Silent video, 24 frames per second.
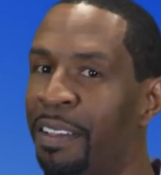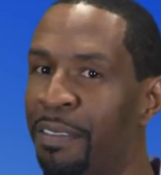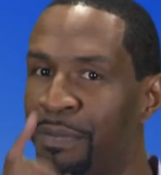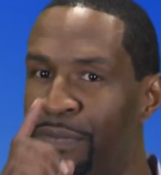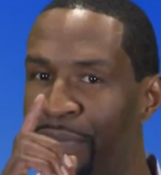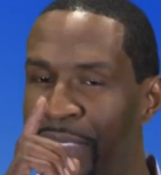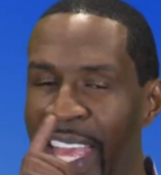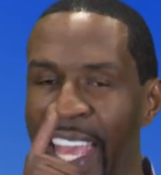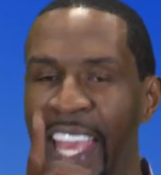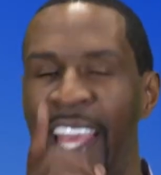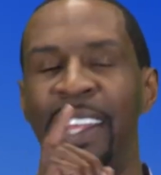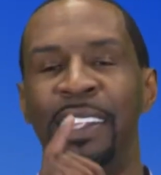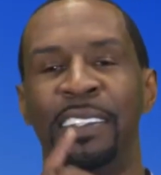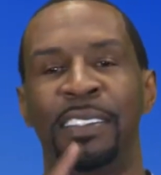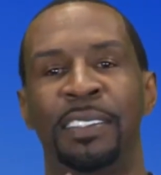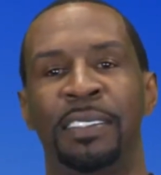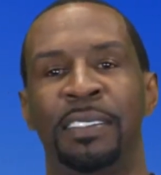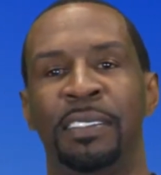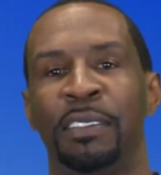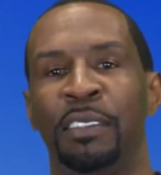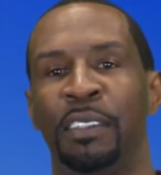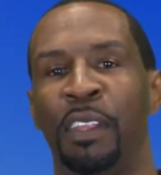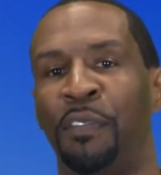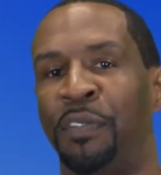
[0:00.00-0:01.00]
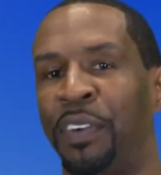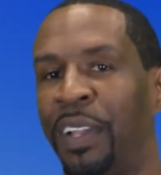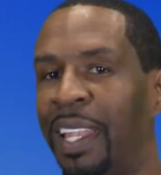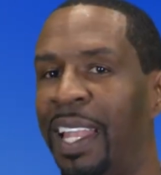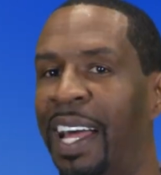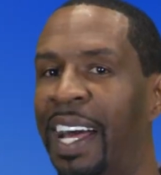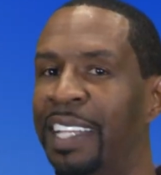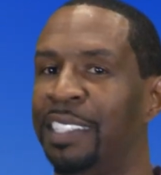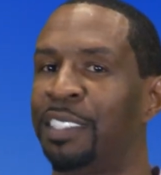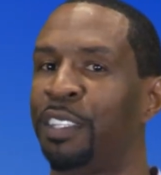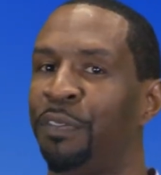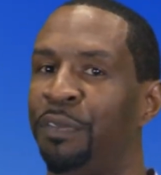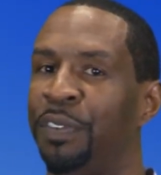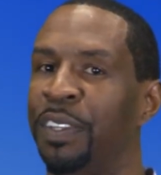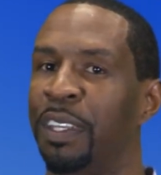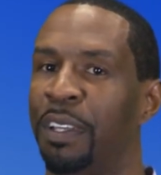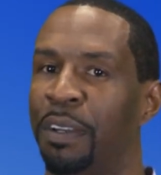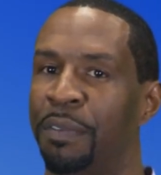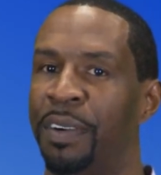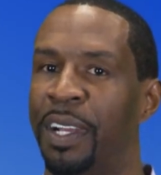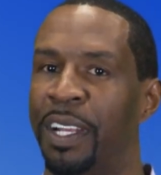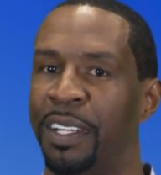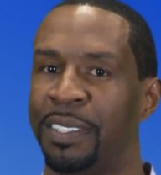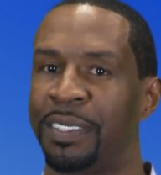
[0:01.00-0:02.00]
That's the philosophy
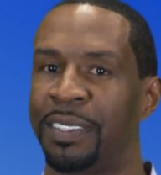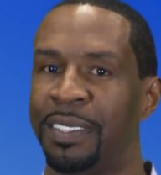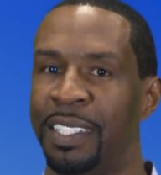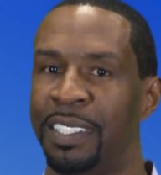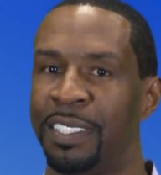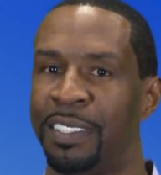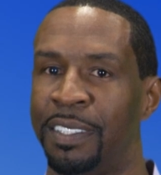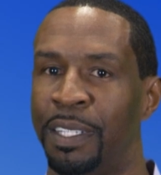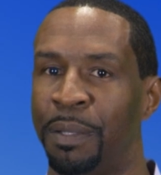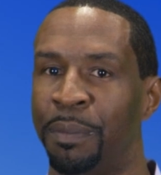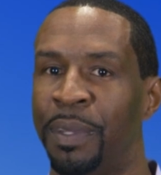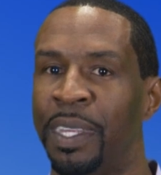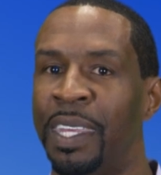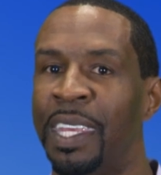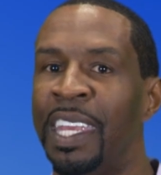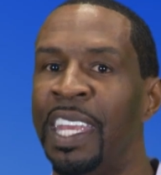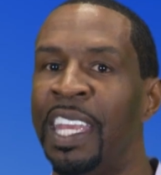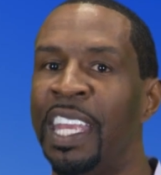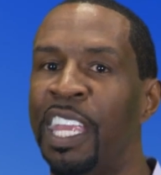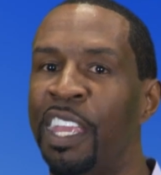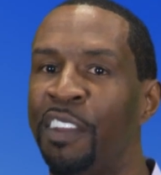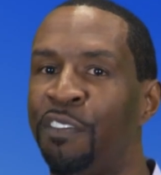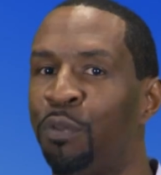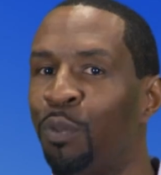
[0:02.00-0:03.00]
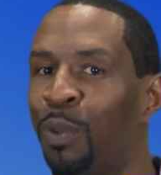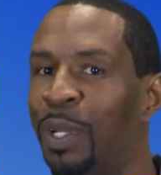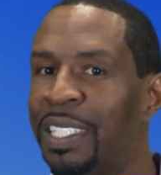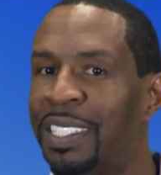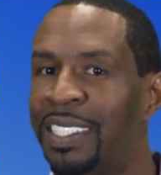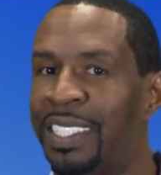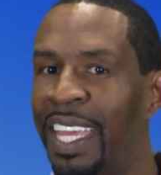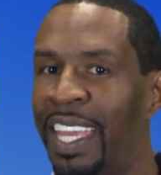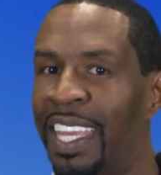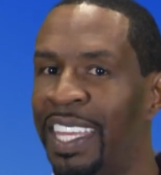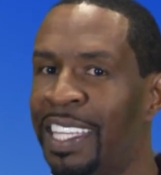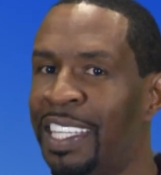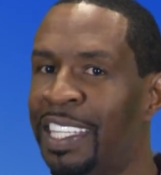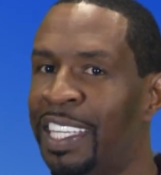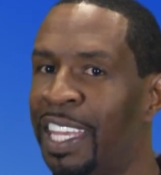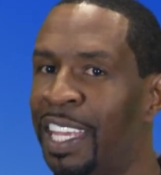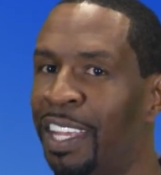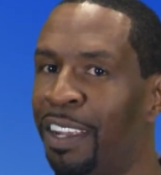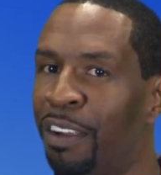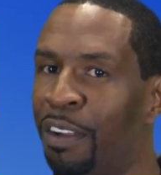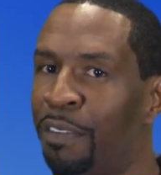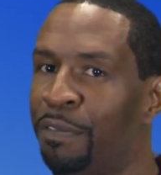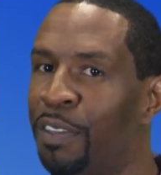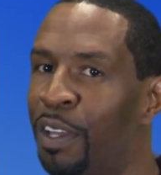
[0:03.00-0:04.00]
of our system. If we take
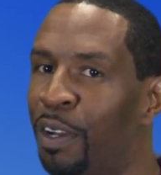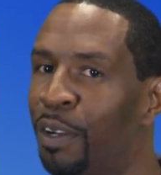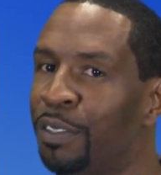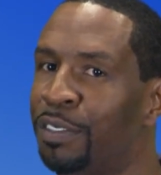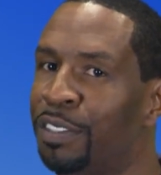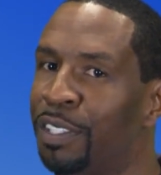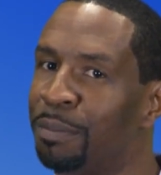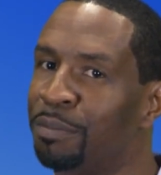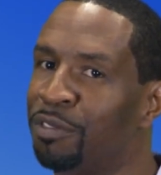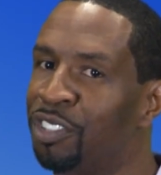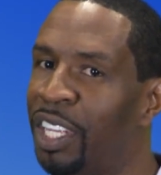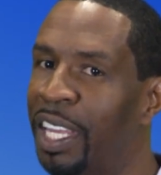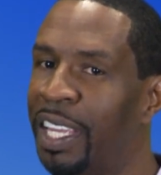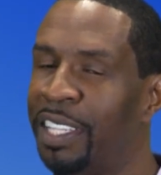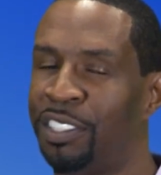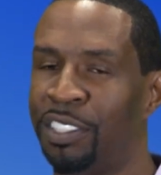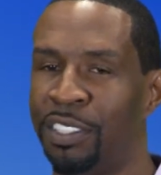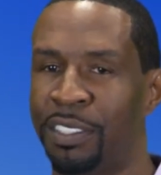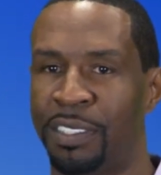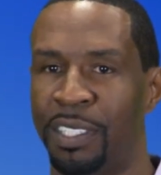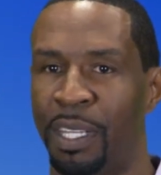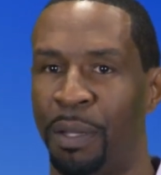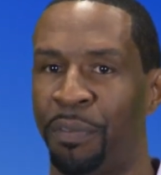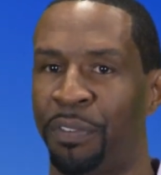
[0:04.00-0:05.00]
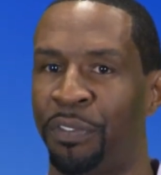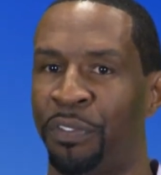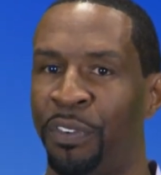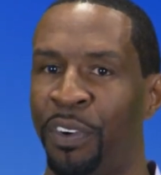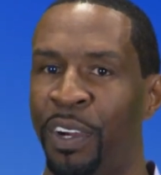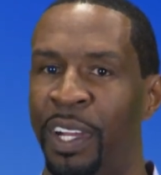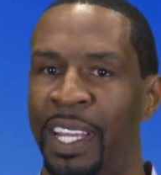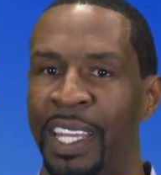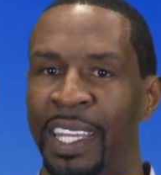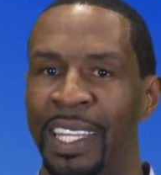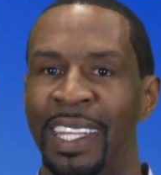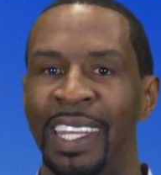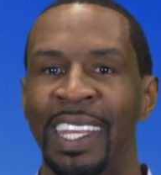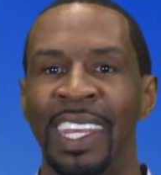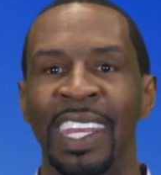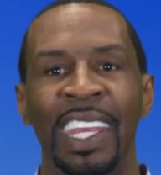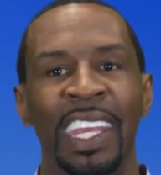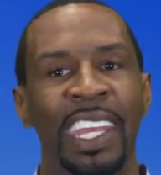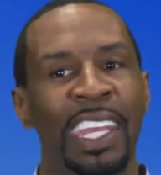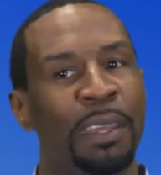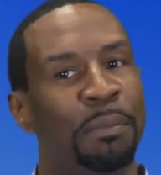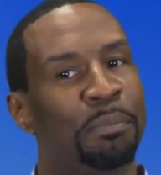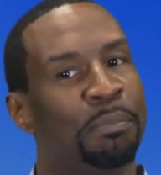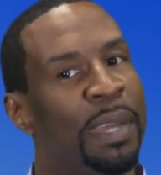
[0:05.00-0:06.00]
care of those objections up front,
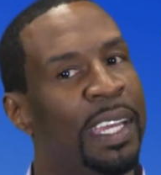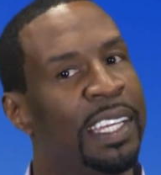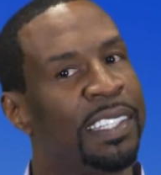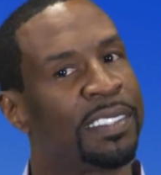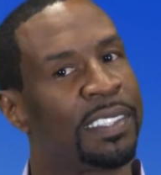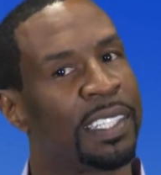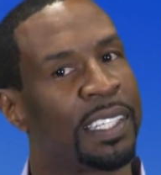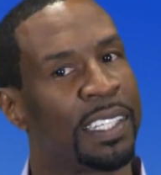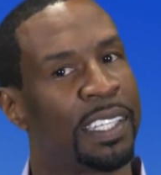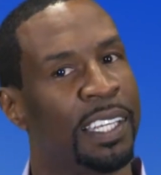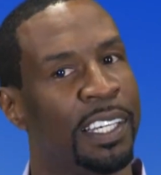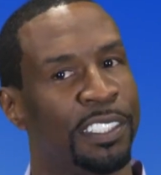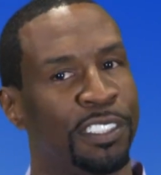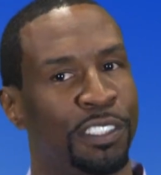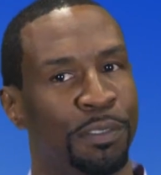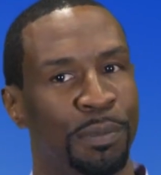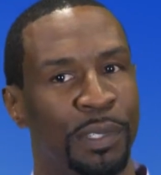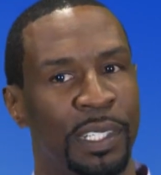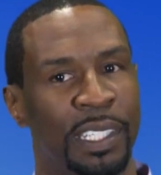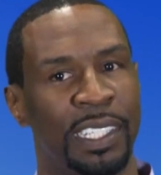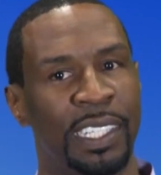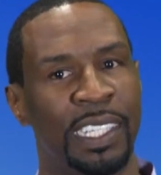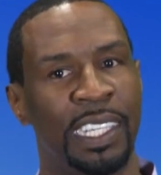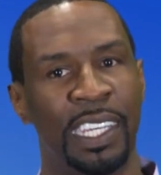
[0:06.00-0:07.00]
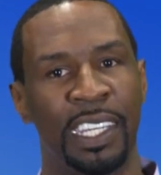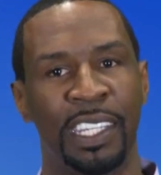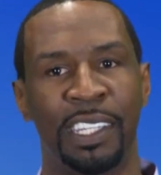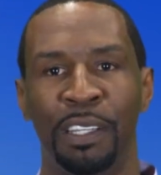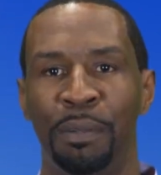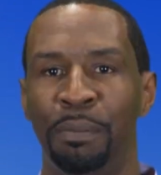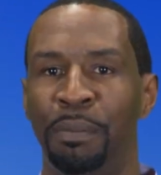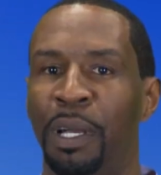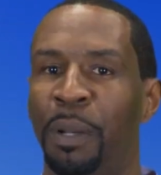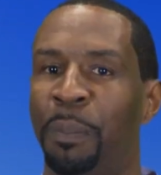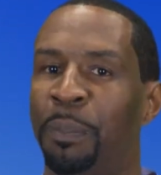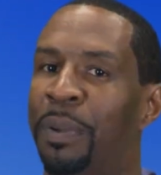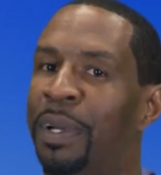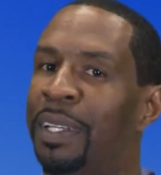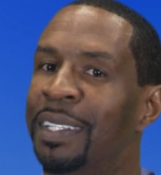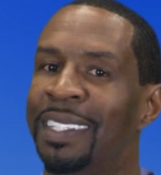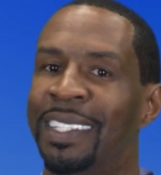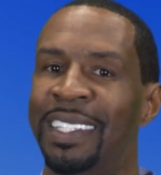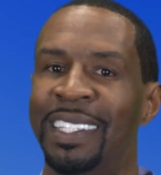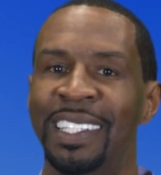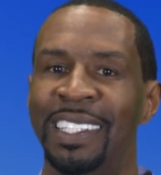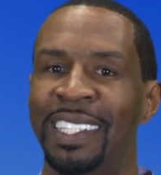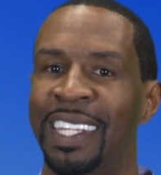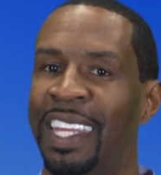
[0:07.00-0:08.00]
it makes the customer kick them up
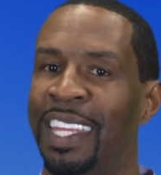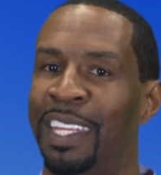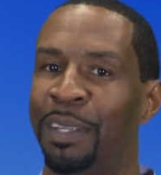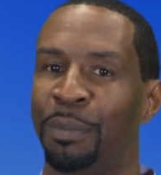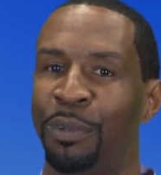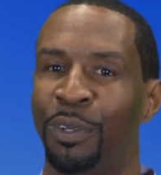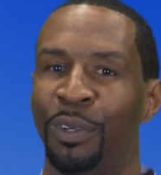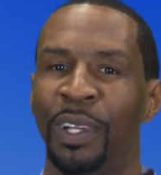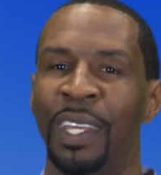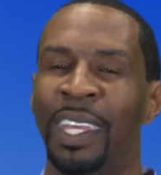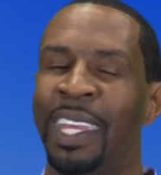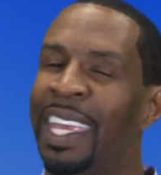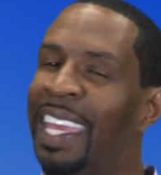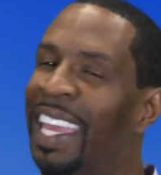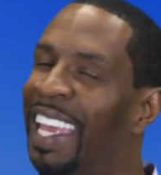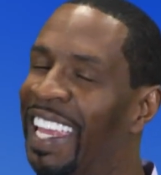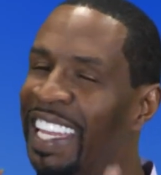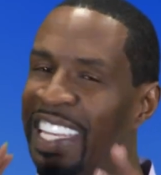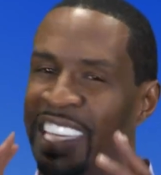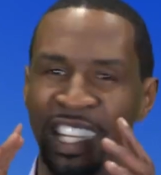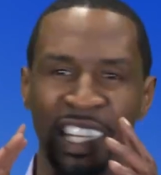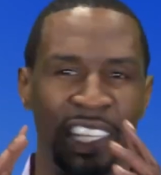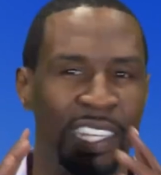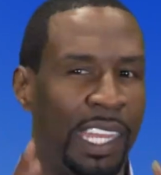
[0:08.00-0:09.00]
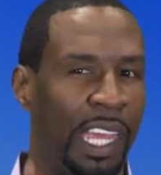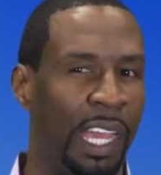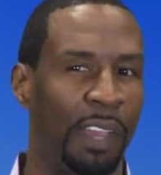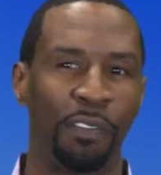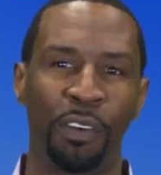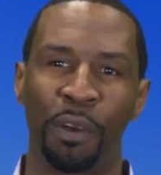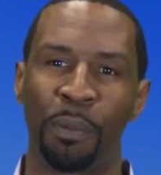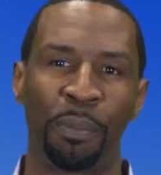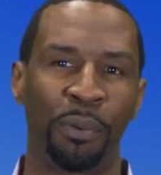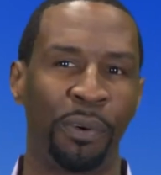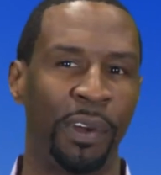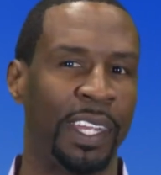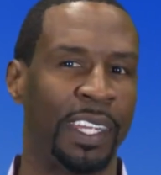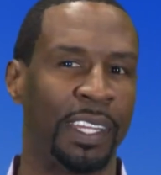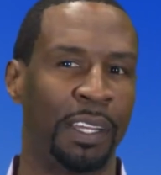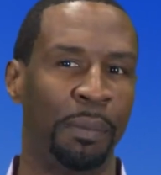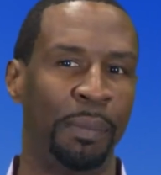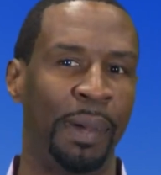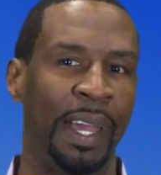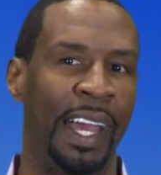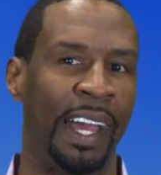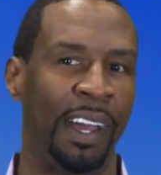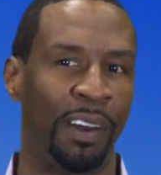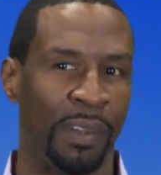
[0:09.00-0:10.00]
under the table and never bring
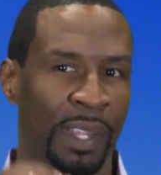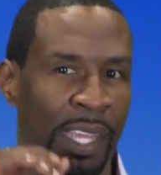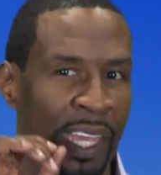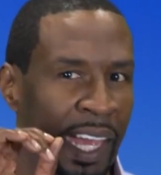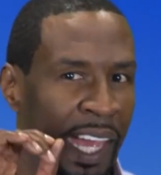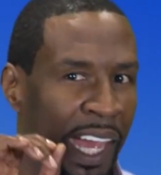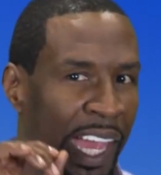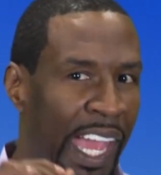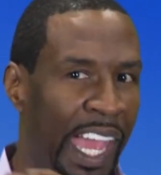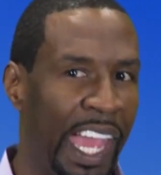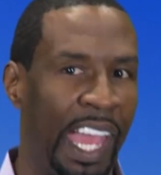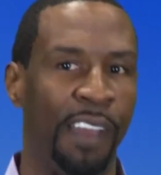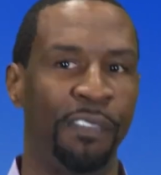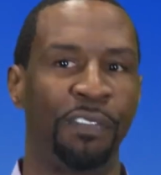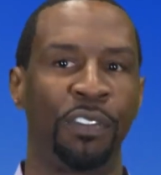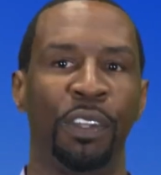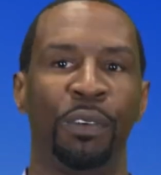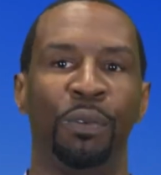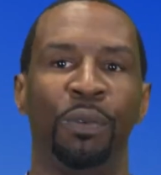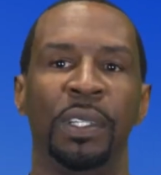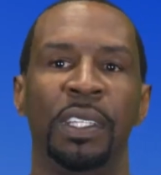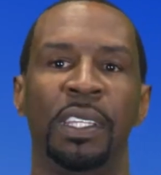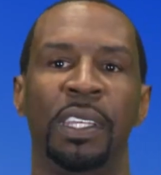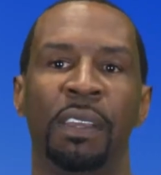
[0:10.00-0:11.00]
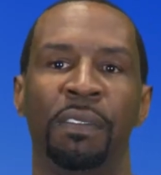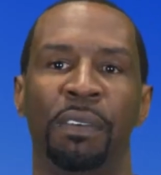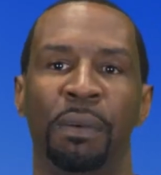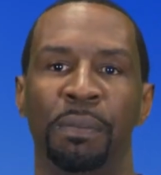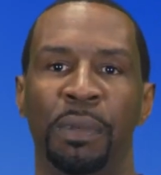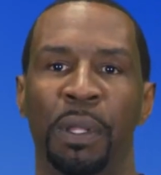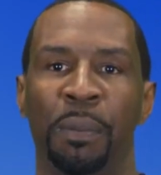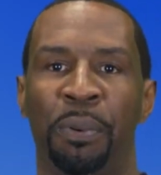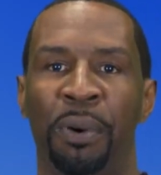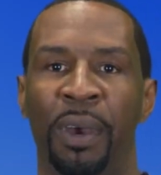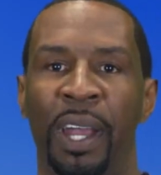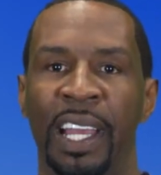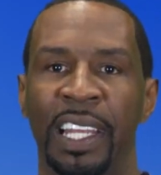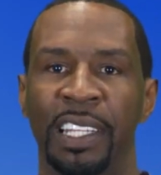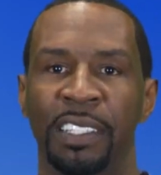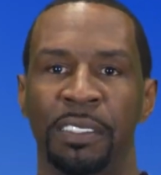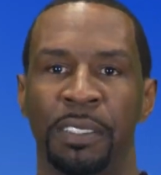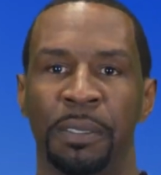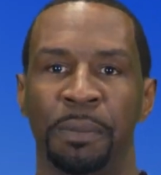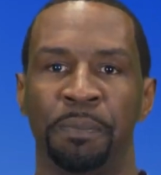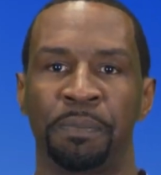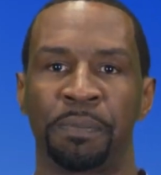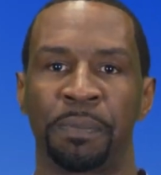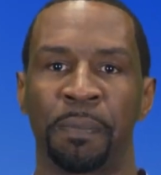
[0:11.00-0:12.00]
them out after we give them the
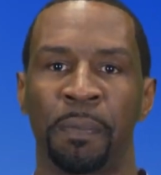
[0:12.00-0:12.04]
price.